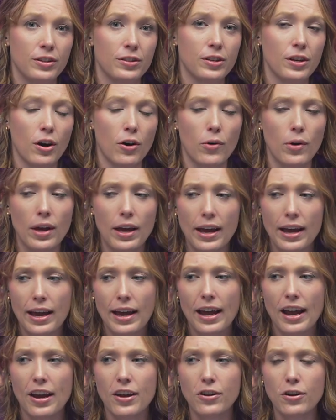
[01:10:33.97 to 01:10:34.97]
So
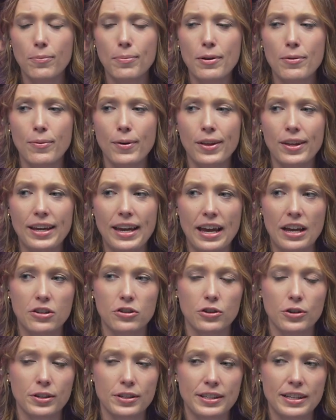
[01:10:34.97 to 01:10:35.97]
it'll be really
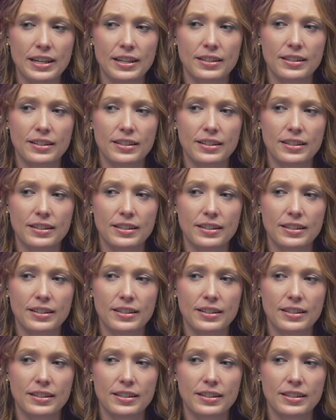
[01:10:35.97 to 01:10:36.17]
interesting